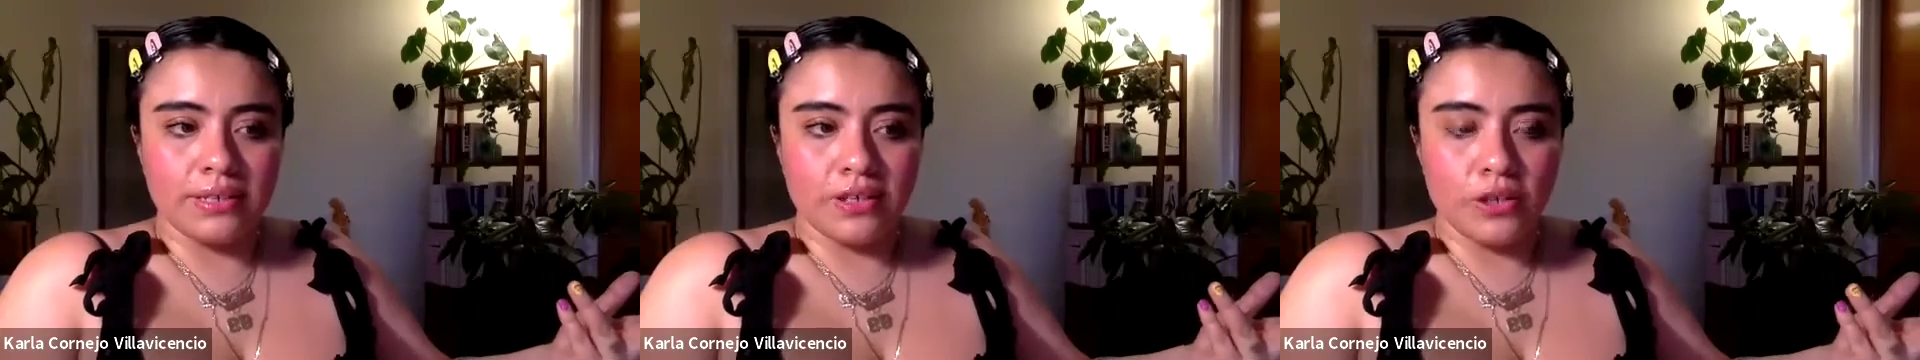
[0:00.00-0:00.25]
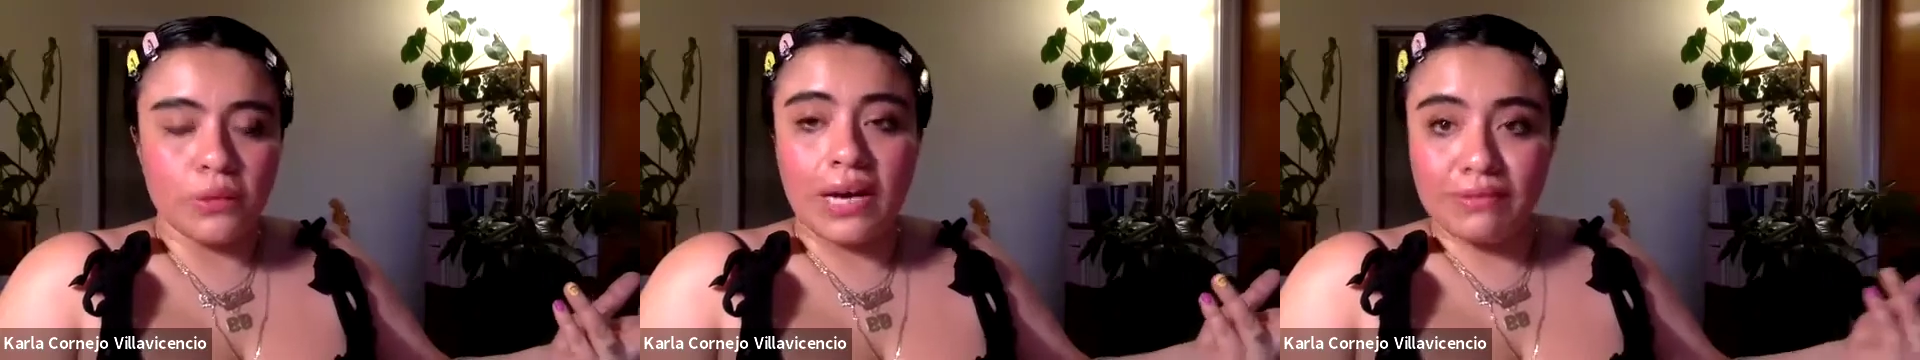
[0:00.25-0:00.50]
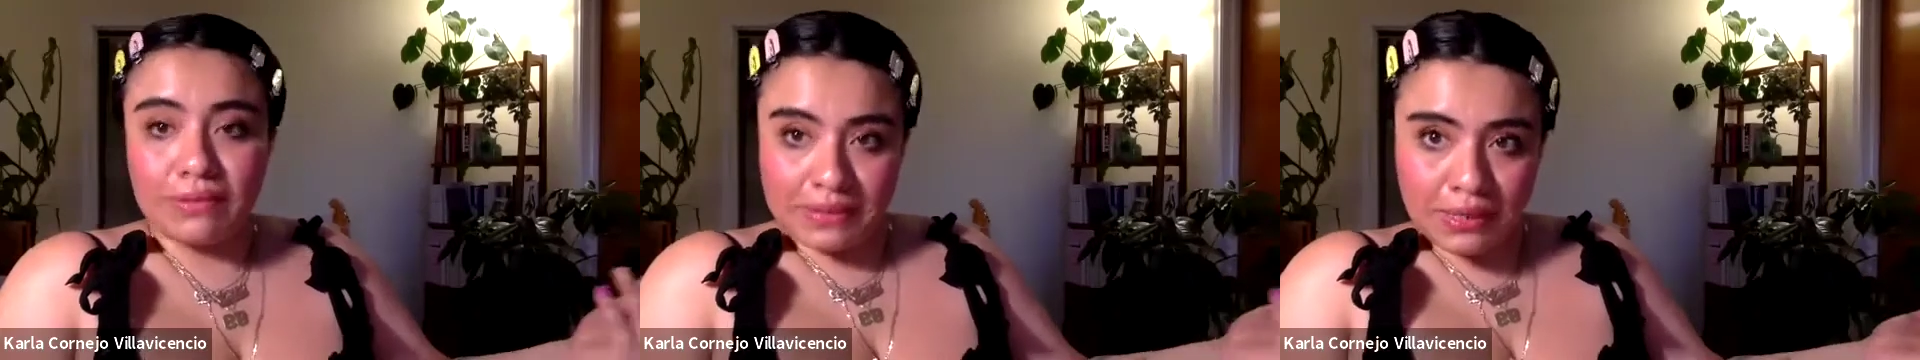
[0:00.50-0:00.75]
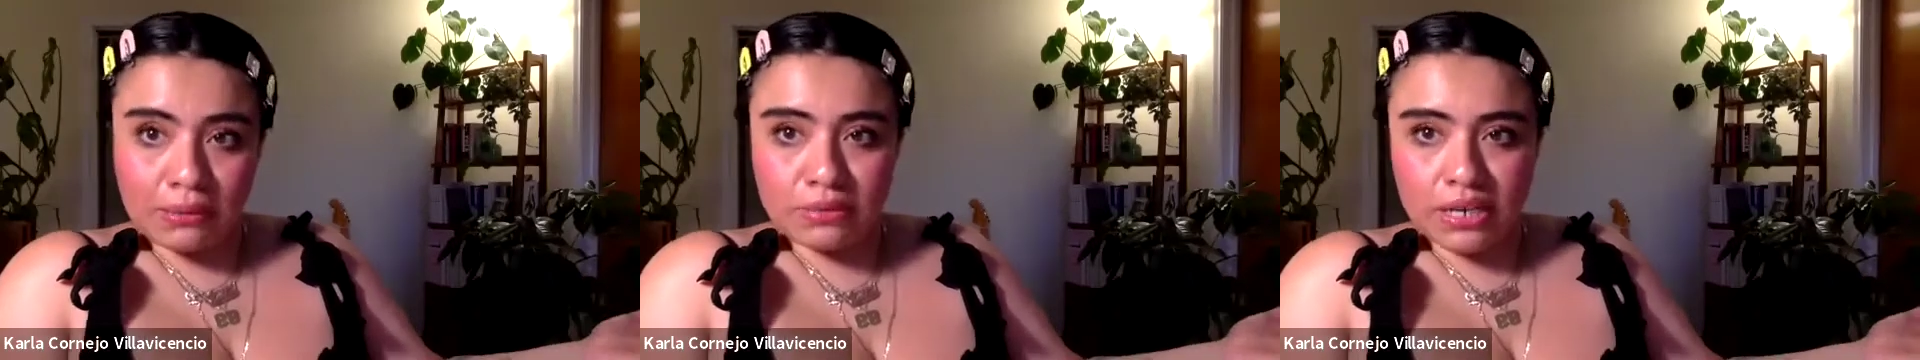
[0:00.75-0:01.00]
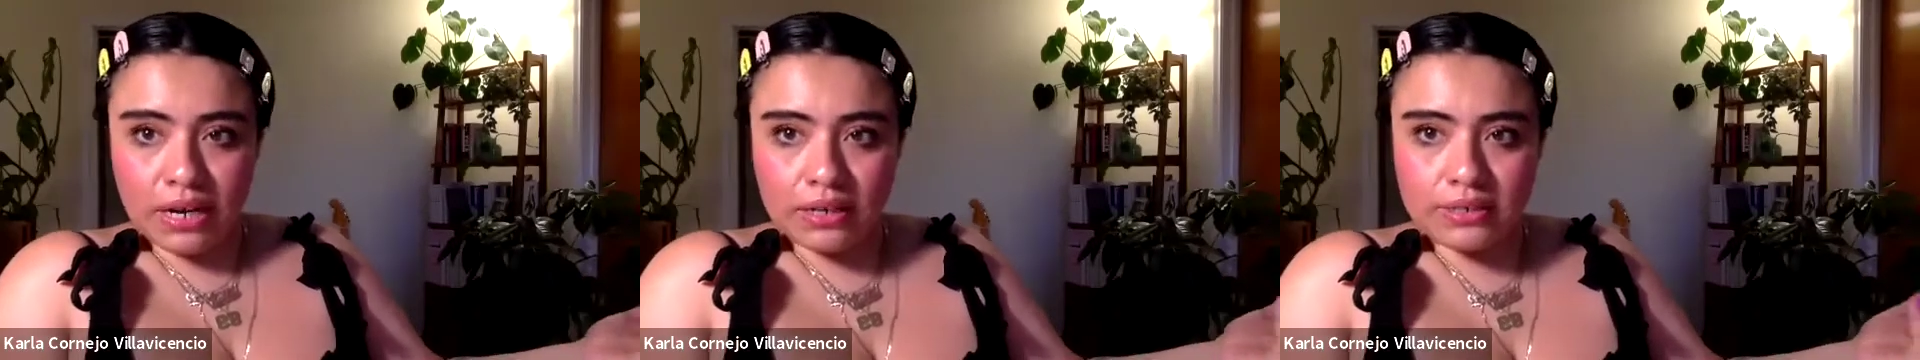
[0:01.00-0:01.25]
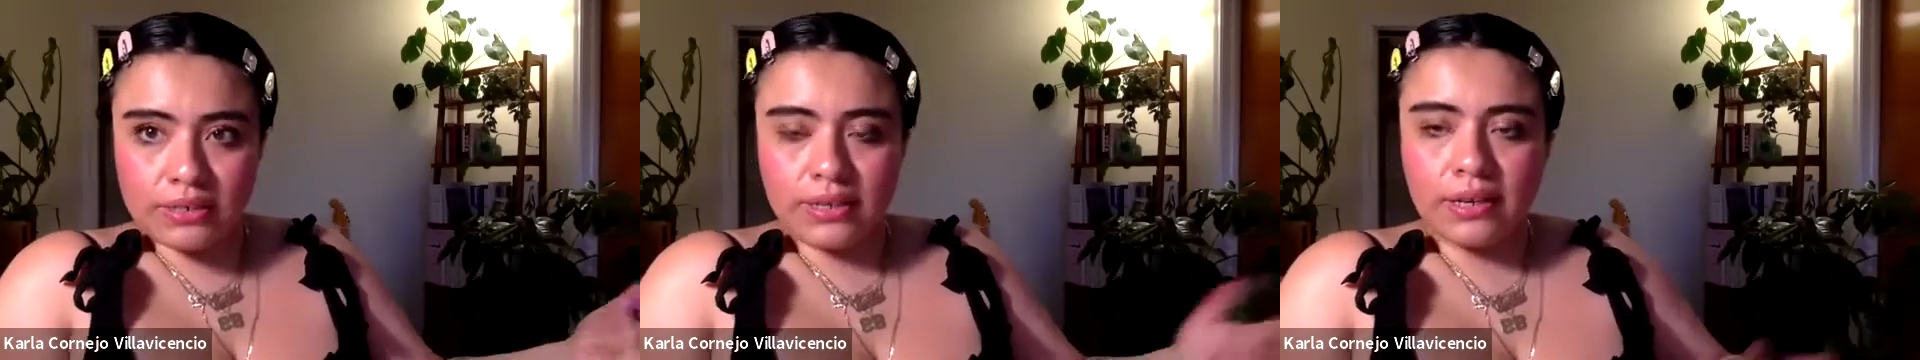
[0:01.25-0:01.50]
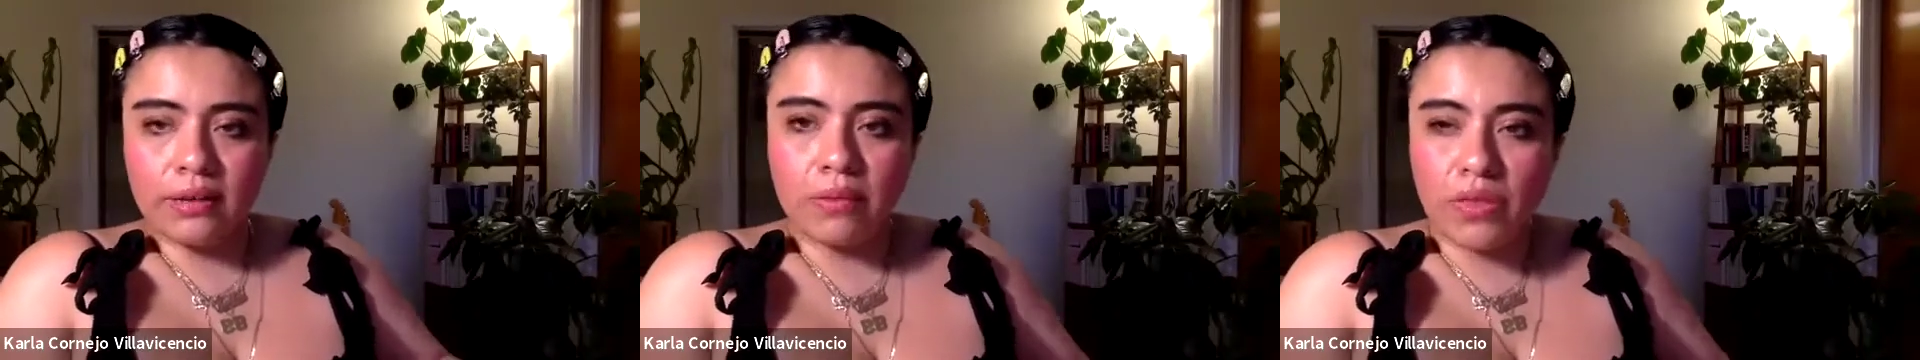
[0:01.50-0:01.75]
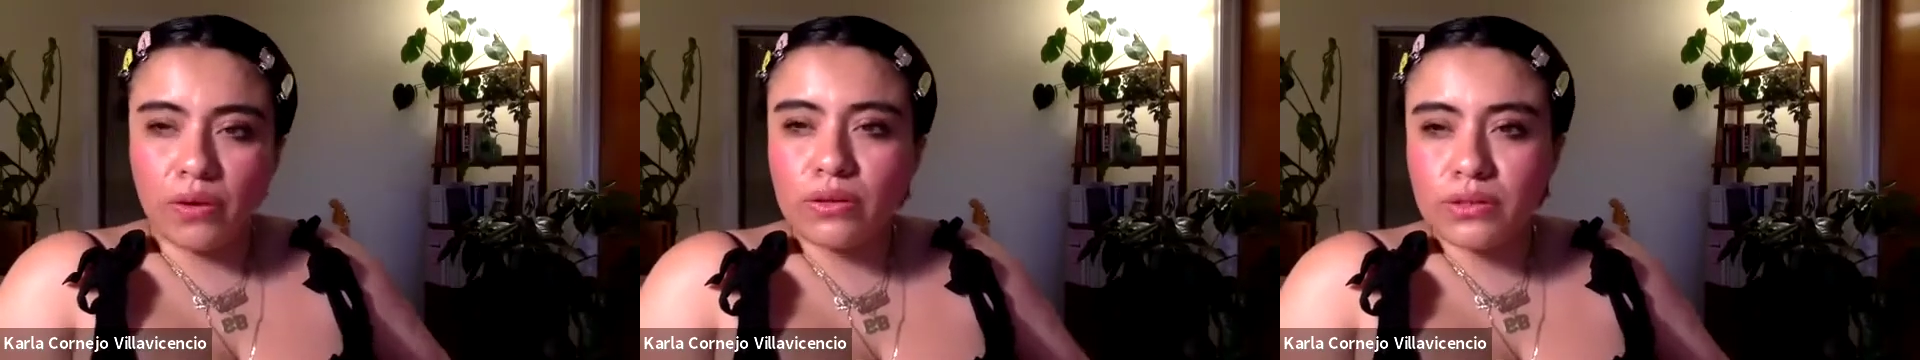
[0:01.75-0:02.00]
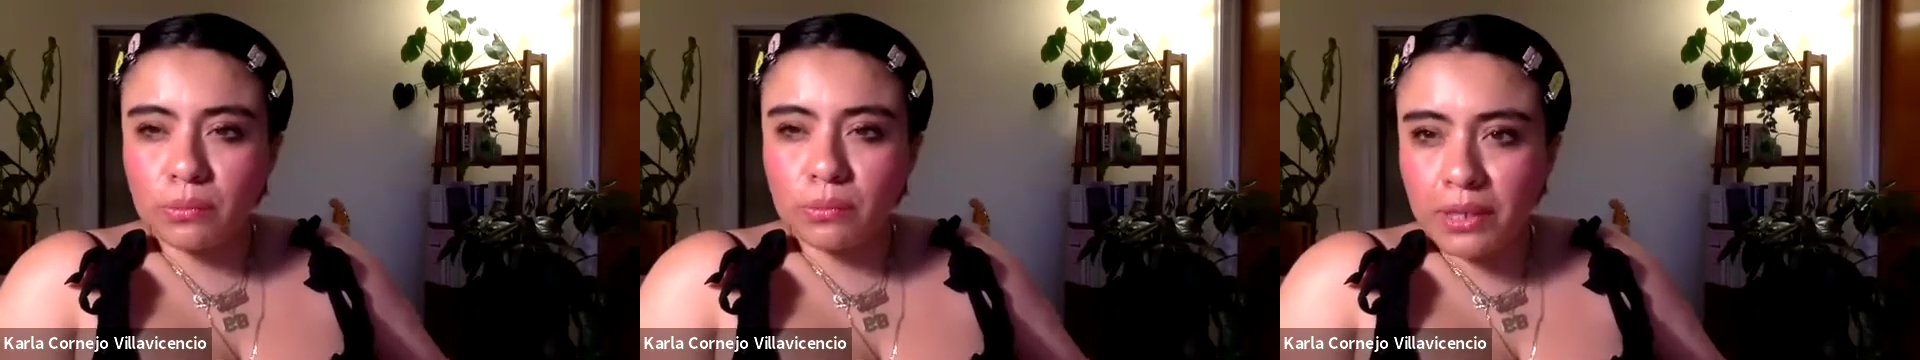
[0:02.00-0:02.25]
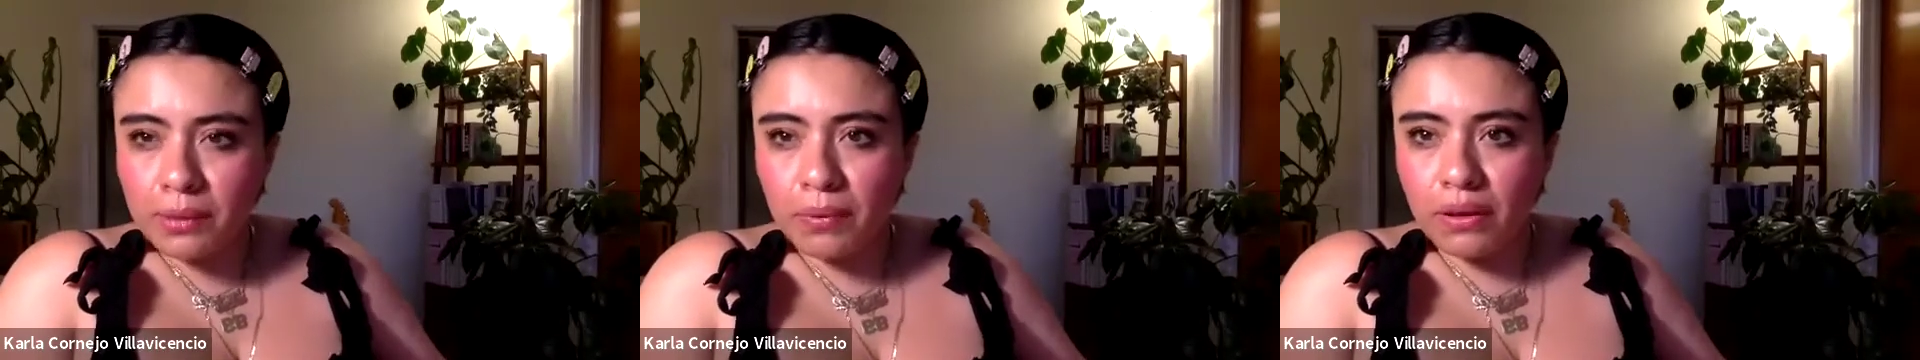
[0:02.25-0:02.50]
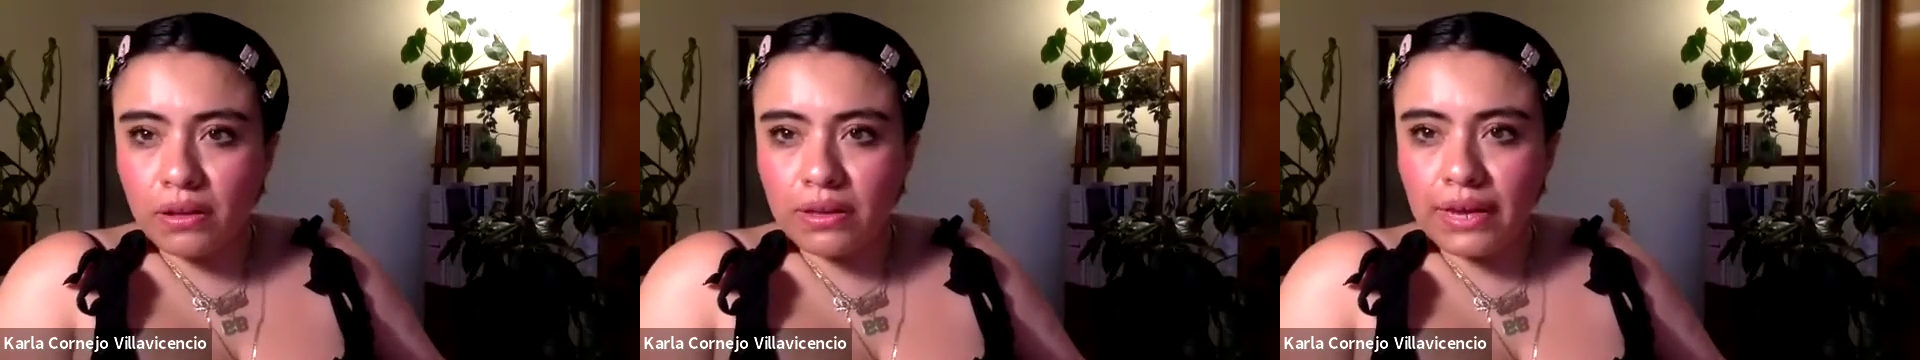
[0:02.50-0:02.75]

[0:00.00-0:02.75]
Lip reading: you have a subject, but they're also people.